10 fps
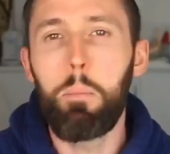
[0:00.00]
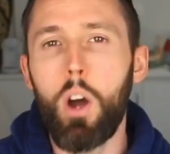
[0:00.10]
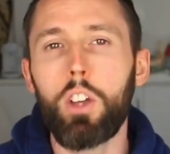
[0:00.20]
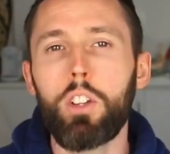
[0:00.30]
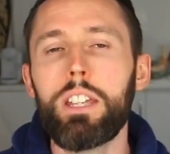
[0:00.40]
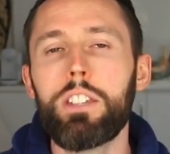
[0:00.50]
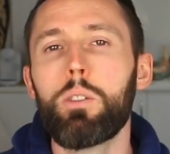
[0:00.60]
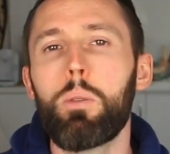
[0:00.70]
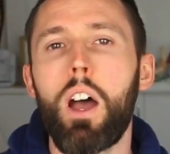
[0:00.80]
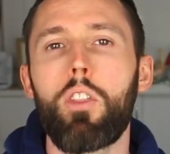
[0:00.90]
But you need to
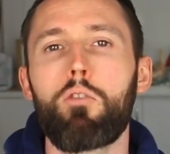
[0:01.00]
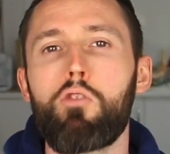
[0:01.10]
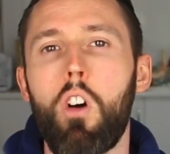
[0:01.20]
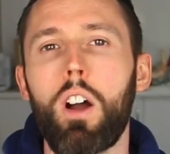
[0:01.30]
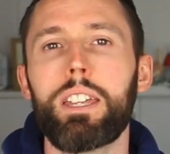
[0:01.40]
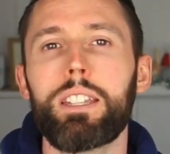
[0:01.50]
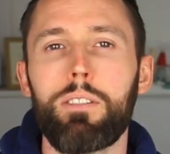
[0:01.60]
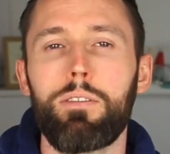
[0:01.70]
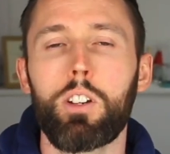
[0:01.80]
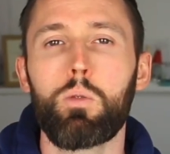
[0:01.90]
do it at the right
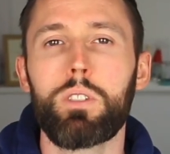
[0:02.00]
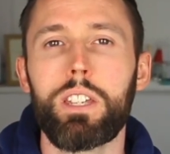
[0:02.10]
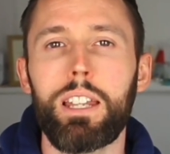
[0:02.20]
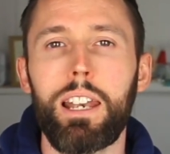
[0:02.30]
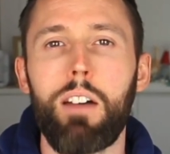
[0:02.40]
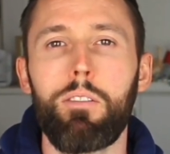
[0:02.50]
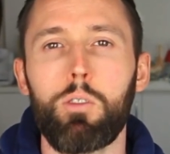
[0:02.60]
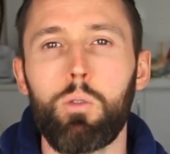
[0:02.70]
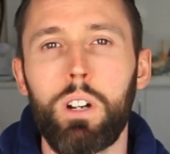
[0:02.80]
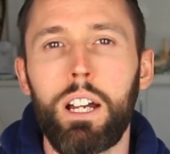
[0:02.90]
difficulty
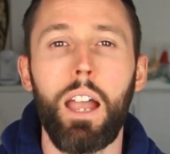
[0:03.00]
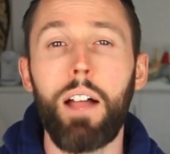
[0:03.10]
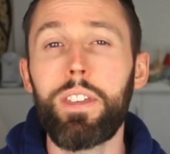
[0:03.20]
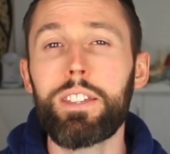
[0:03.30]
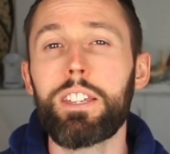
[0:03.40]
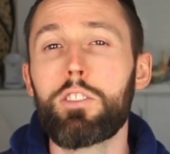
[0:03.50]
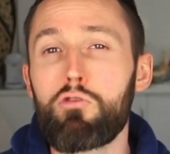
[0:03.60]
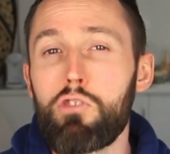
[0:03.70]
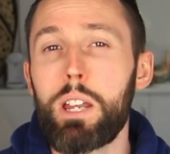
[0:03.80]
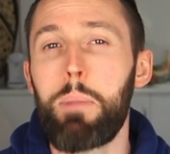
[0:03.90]
level. And this is
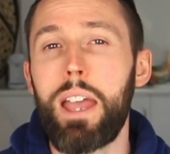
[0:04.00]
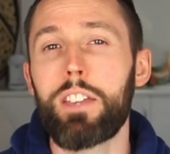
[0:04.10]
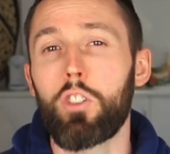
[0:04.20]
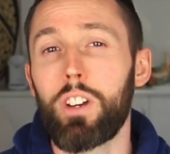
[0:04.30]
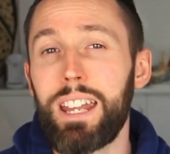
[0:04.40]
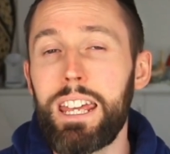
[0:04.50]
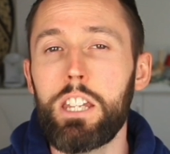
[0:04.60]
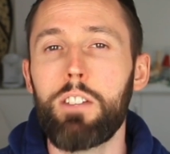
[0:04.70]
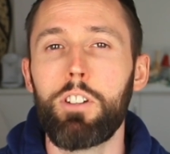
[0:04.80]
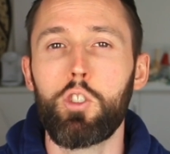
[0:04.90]
really based on an
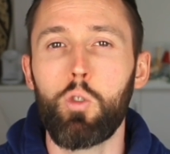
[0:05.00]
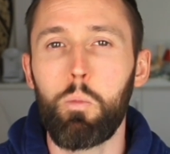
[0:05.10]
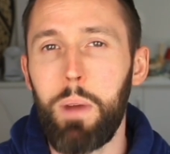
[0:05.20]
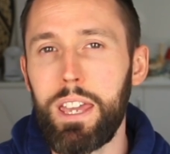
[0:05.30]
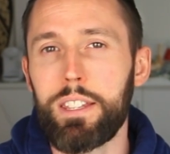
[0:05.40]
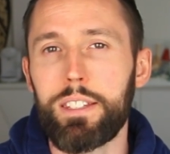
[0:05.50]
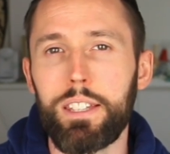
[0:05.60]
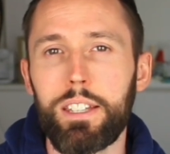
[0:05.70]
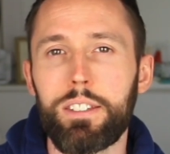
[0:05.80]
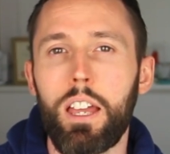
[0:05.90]
individual
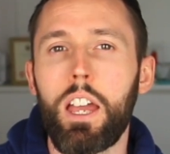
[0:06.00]
basis.